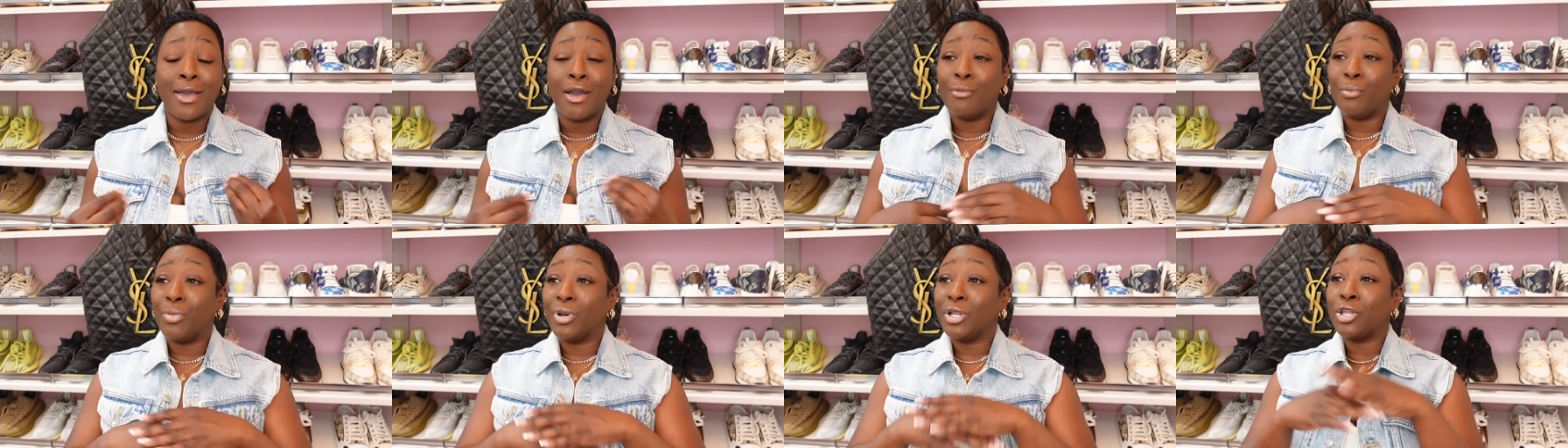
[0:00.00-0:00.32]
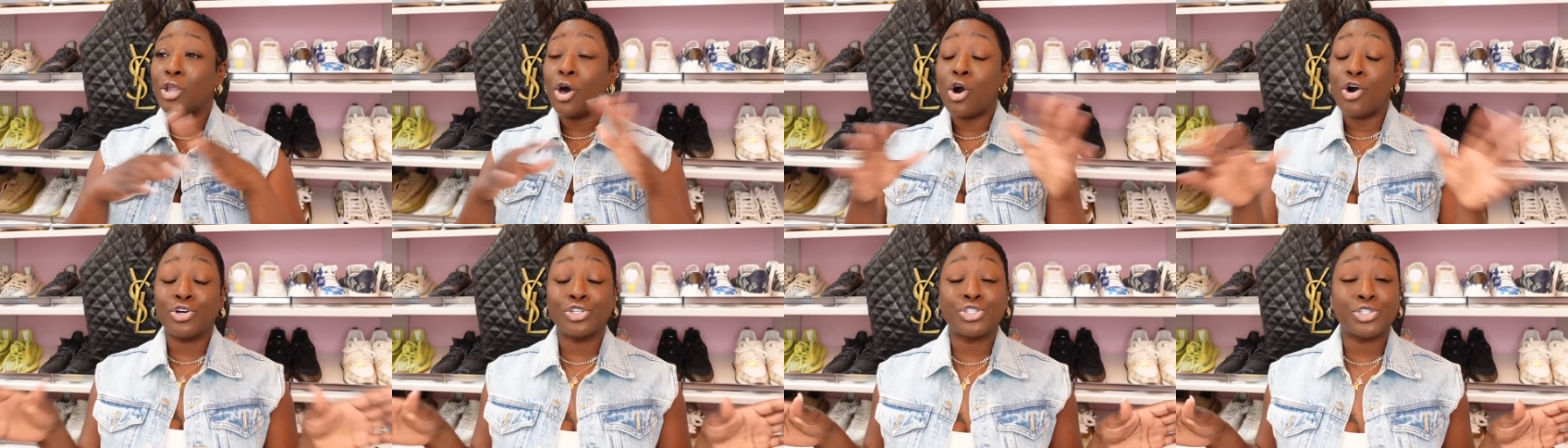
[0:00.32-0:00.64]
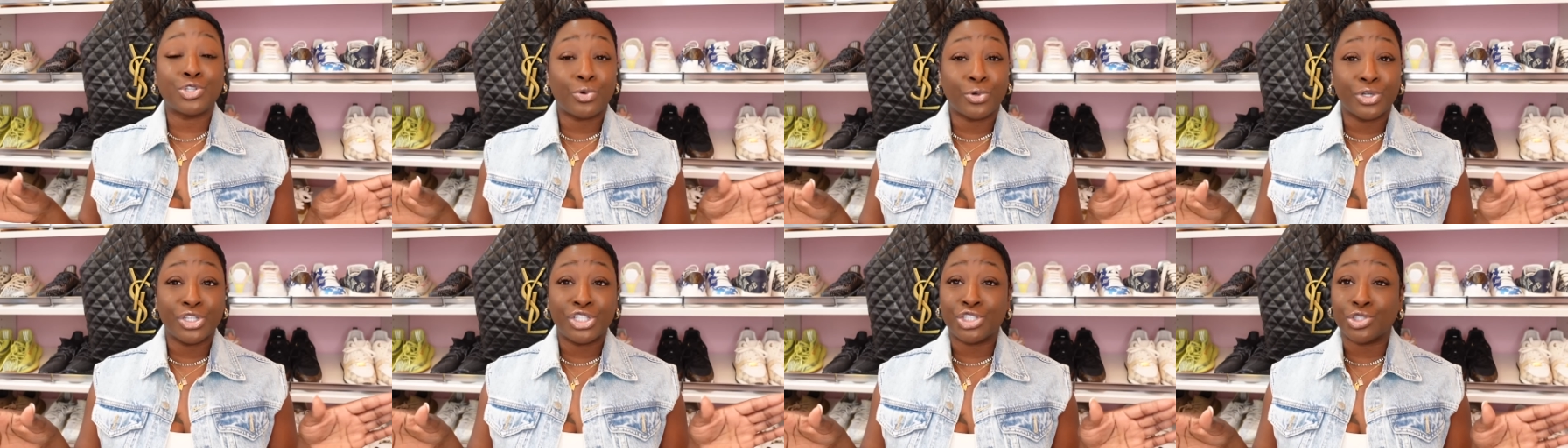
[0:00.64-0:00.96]
But long
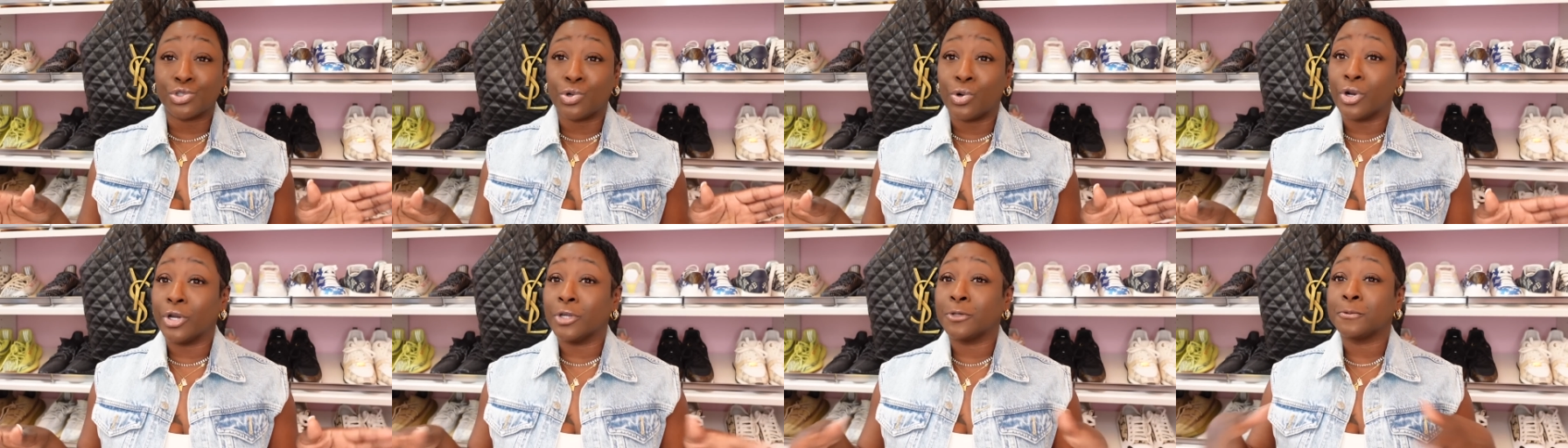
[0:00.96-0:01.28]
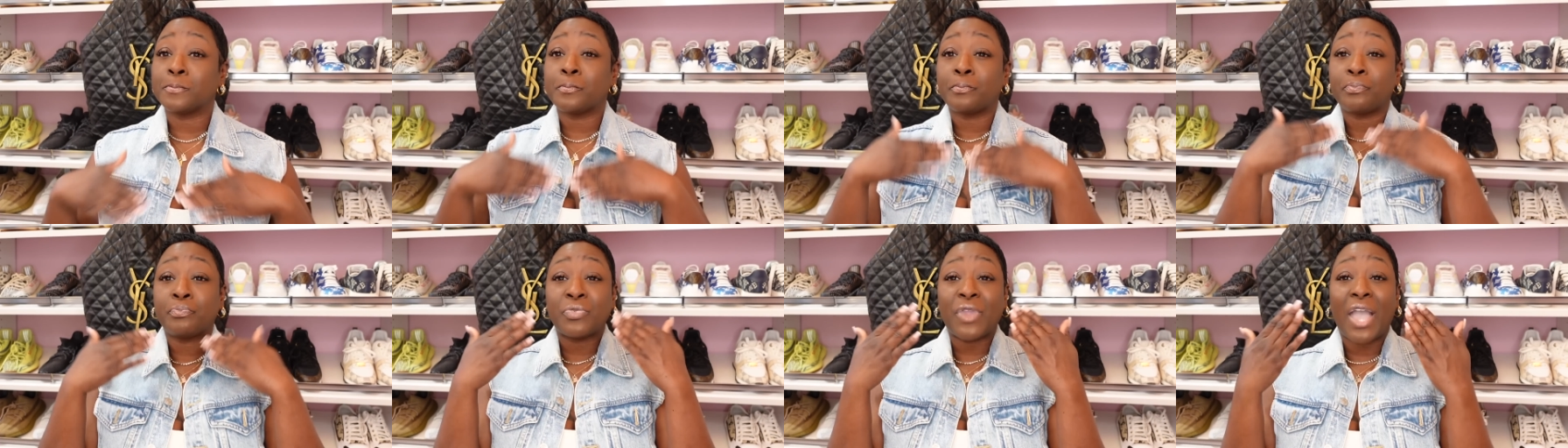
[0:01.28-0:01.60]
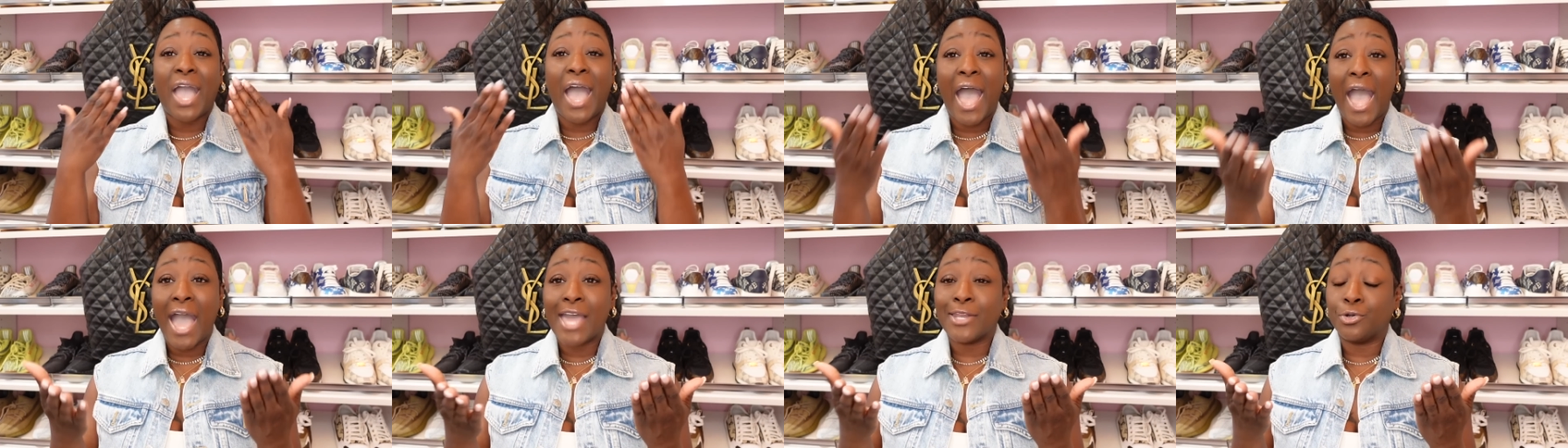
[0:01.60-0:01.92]
story short,
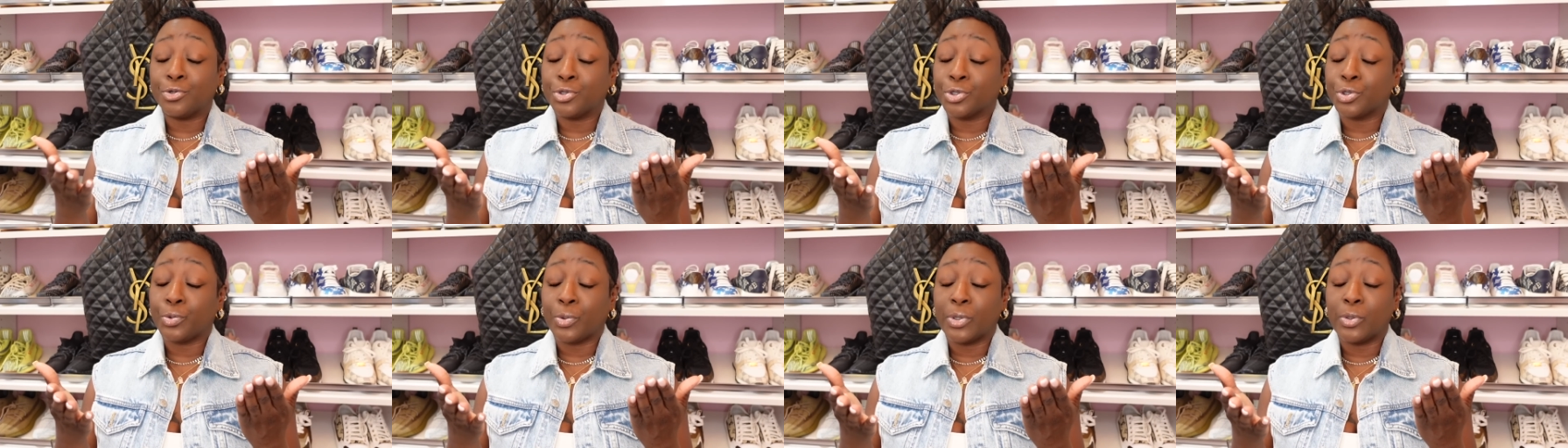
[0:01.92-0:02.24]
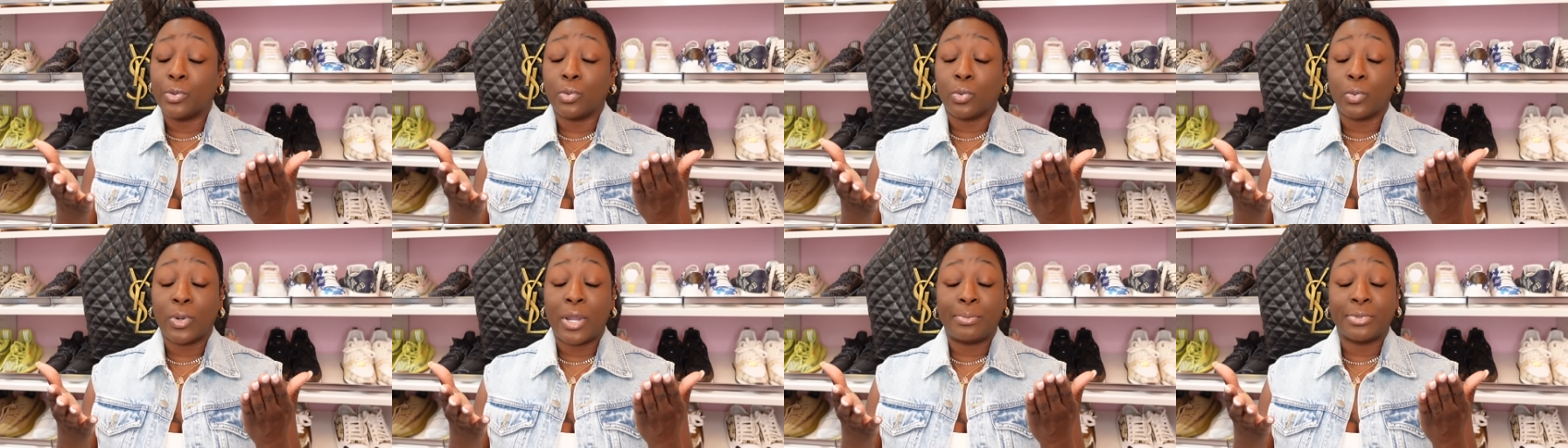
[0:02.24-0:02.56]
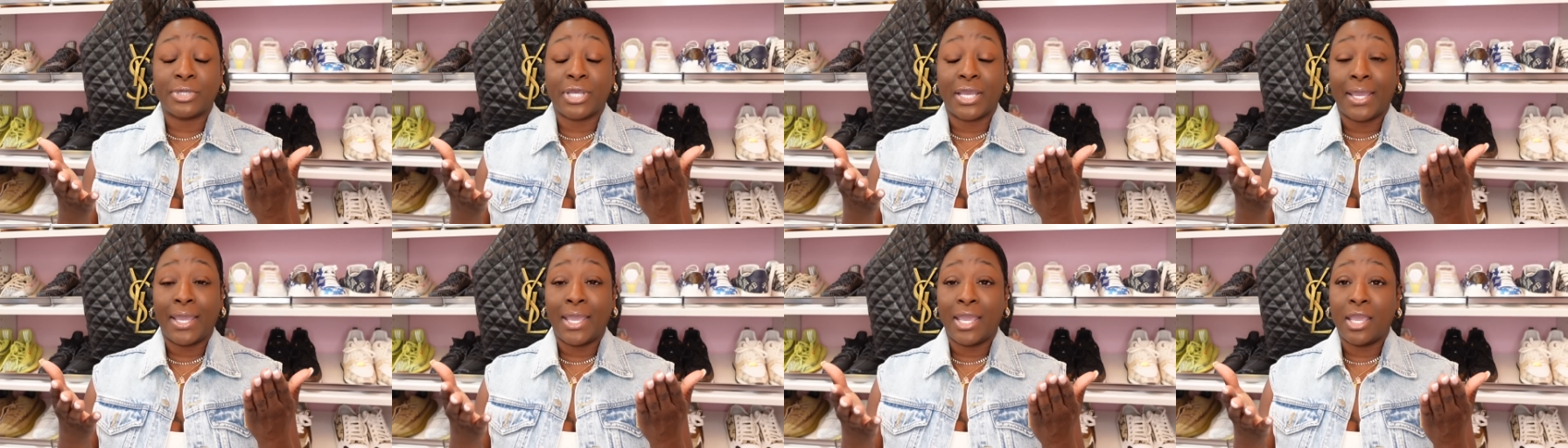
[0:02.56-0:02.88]
I don't agree with
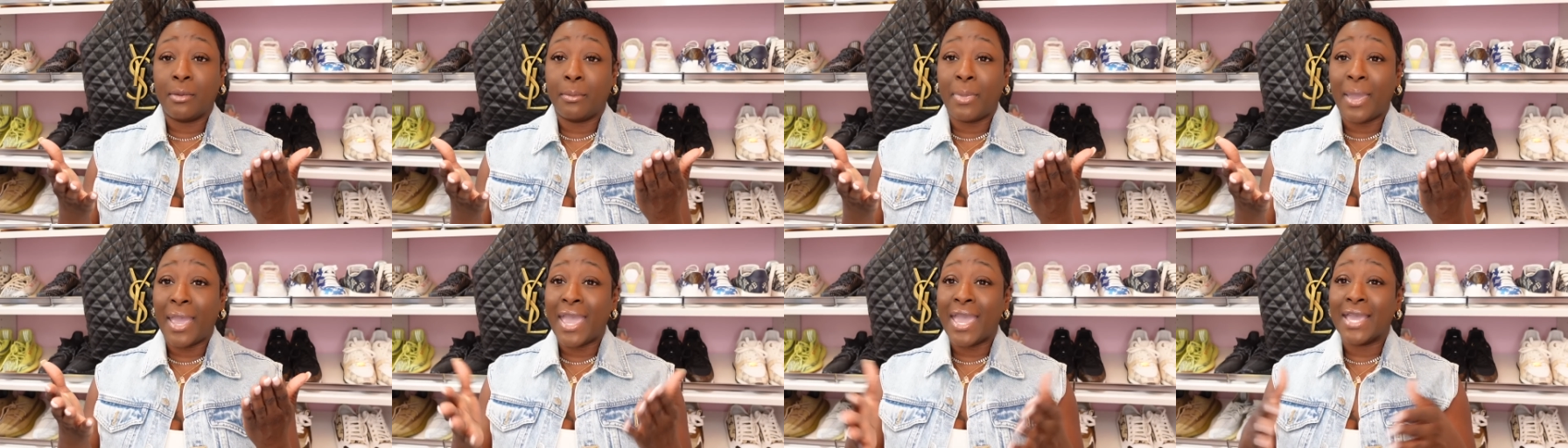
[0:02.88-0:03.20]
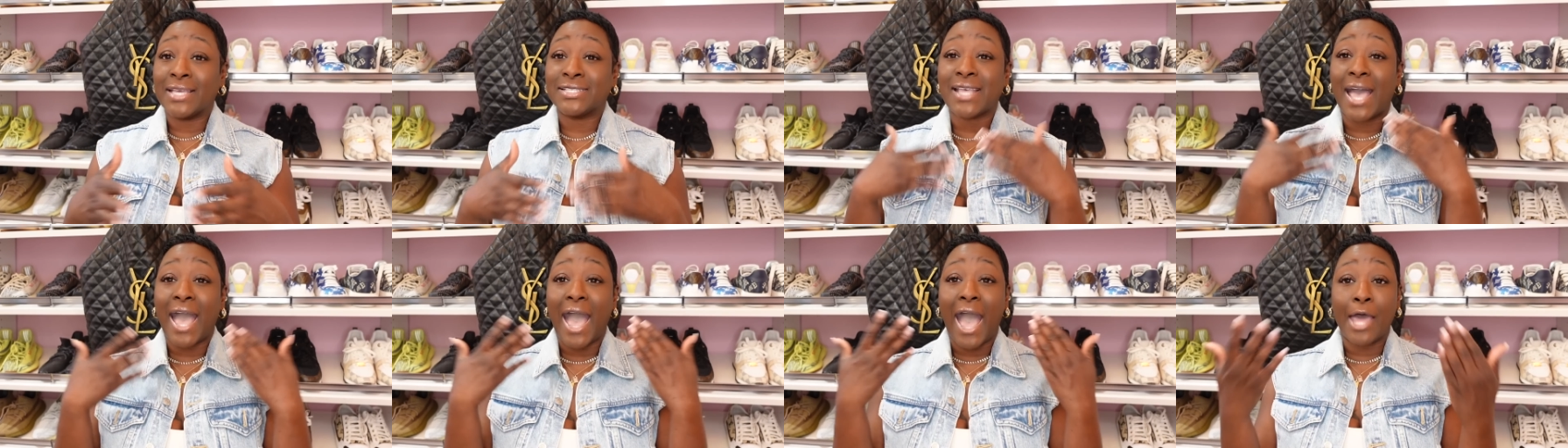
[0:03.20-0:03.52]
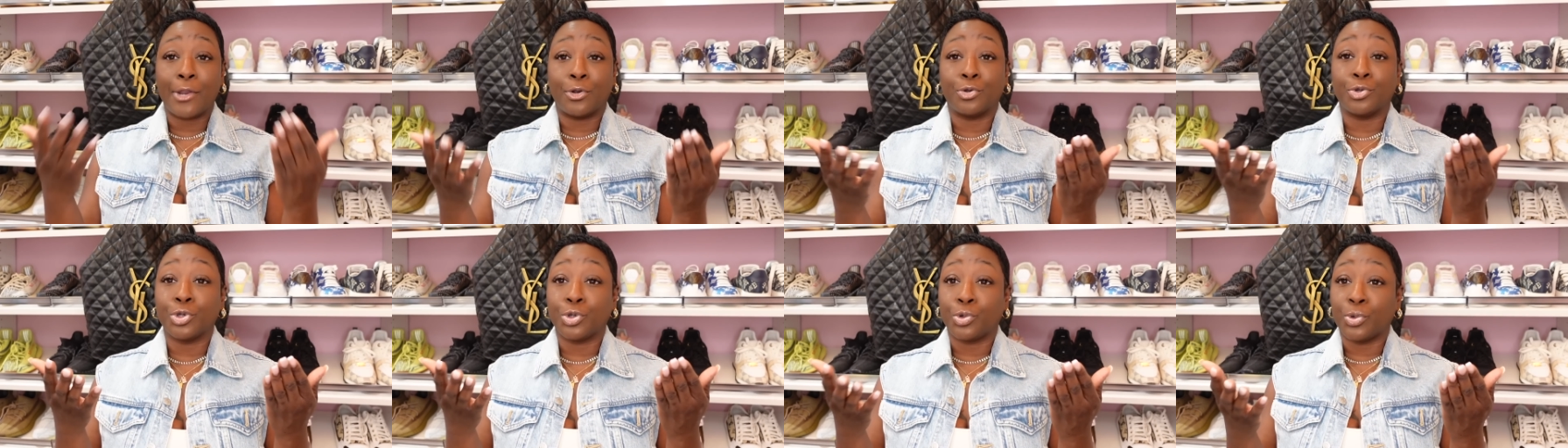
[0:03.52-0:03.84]
replica handbags. I
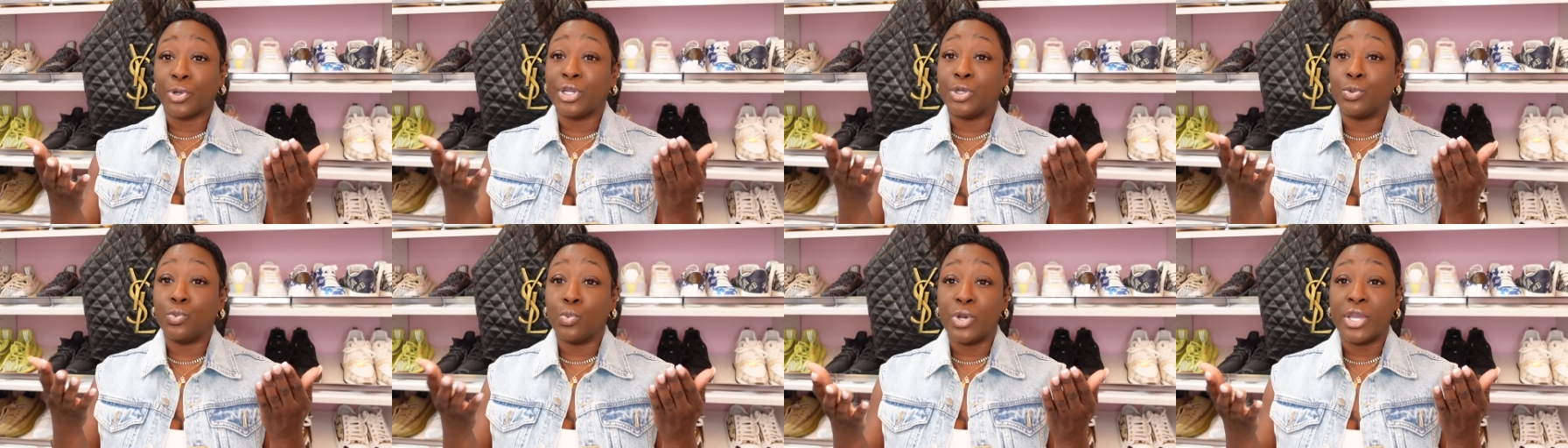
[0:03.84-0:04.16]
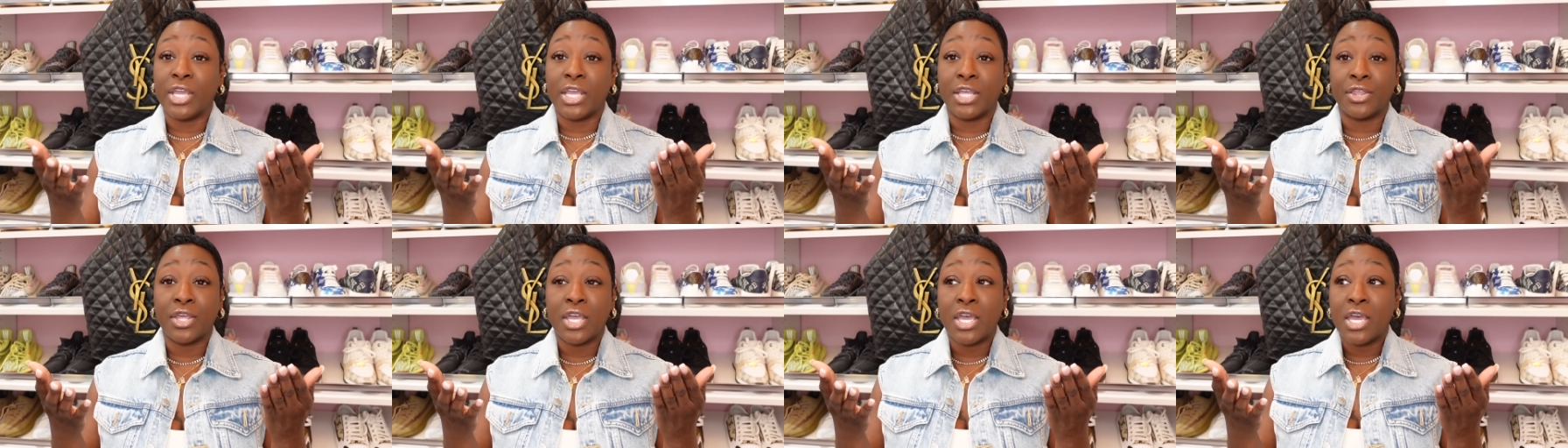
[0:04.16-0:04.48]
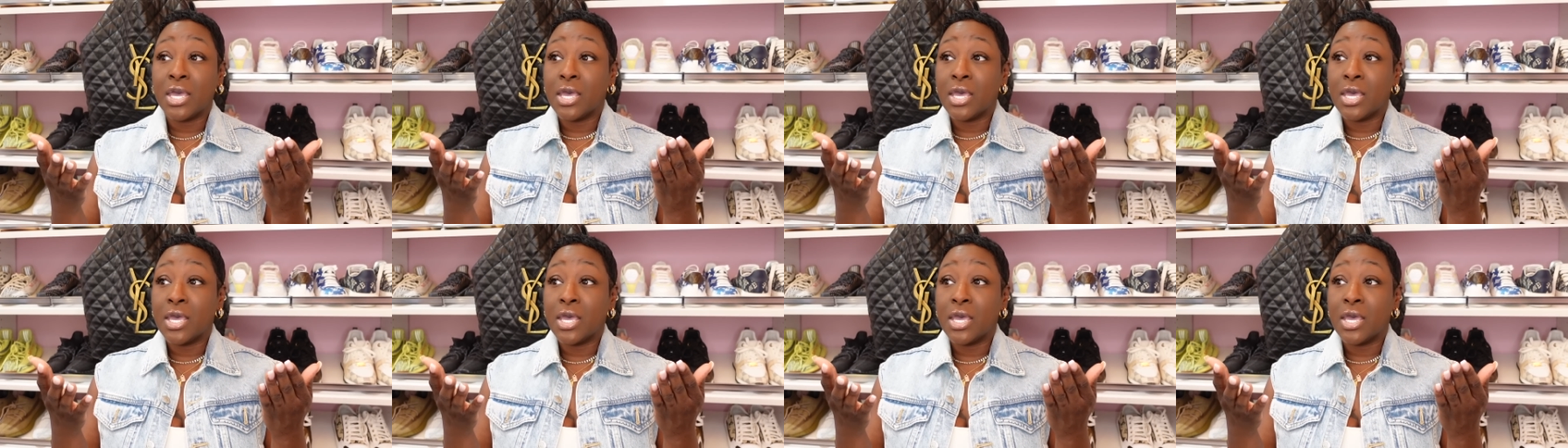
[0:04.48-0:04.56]
don't agree with